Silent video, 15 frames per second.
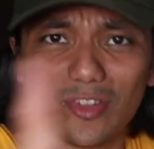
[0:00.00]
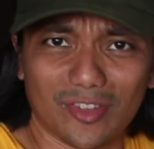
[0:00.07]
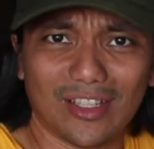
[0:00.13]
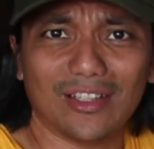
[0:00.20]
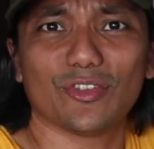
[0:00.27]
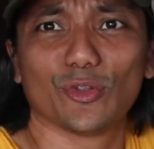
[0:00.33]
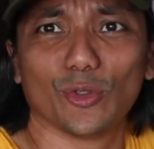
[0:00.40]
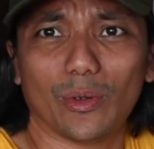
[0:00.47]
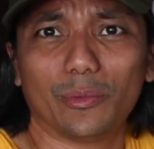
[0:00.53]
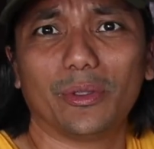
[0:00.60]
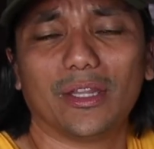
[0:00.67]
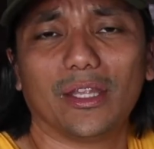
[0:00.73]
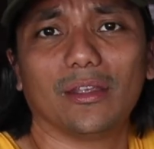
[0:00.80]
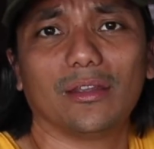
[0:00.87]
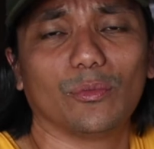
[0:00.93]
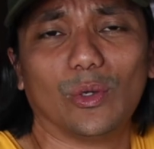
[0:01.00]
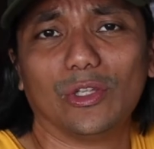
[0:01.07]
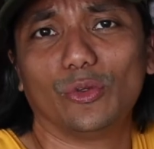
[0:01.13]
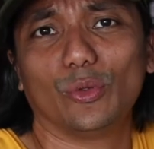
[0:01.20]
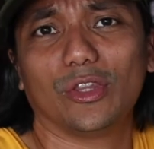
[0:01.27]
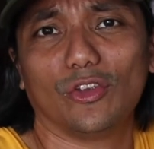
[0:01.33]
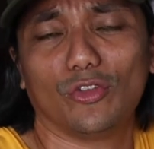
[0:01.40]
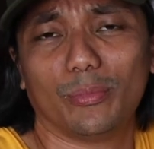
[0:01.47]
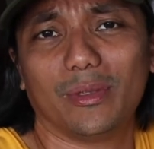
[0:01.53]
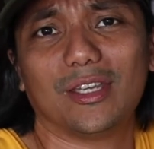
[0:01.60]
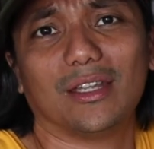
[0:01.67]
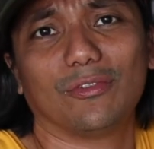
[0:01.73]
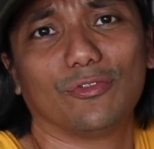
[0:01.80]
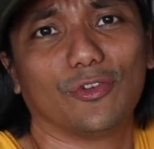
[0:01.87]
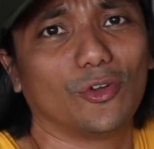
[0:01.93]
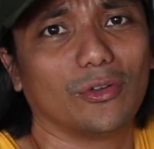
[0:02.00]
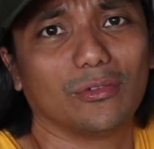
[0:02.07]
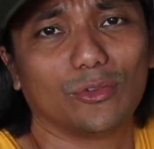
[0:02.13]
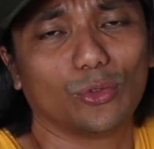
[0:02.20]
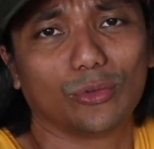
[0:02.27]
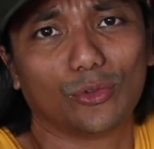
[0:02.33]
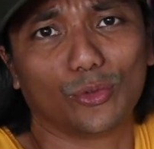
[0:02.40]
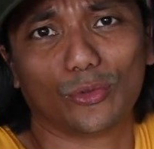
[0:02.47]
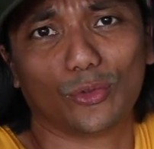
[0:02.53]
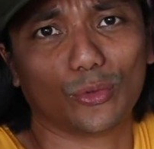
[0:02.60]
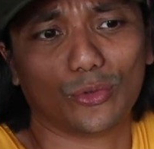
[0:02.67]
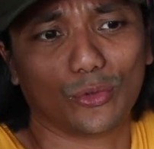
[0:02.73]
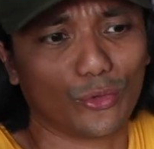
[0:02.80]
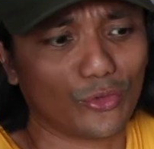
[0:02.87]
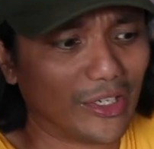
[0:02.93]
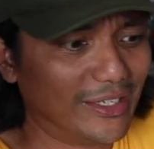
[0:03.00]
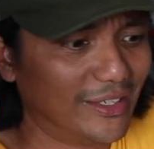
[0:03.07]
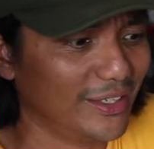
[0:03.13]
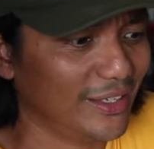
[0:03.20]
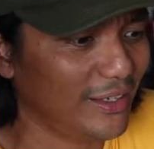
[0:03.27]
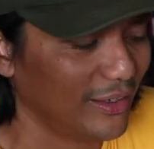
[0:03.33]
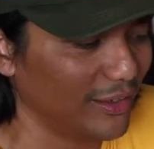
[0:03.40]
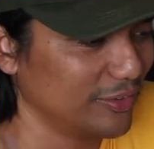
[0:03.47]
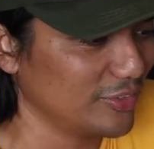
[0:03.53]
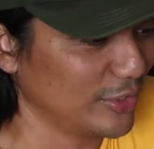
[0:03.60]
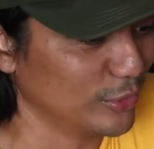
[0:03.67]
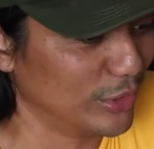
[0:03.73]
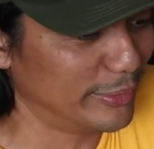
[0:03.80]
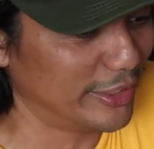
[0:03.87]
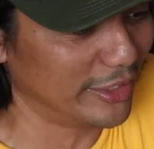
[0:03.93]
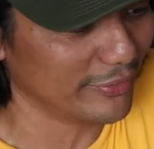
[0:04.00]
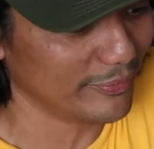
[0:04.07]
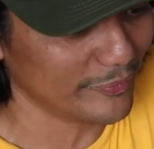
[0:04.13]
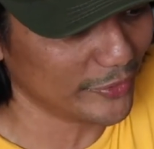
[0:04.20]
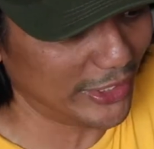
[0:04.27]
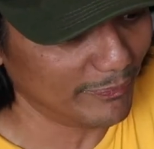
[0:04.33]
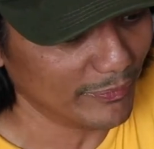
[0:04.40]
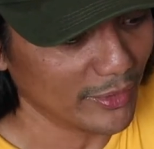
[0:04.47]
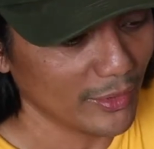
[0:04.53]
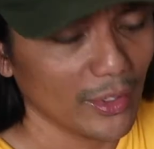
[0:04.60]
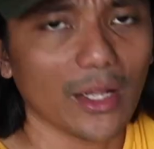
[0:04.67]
Just let us know what you think should be done to Zahidi, Zainul Abidin, right?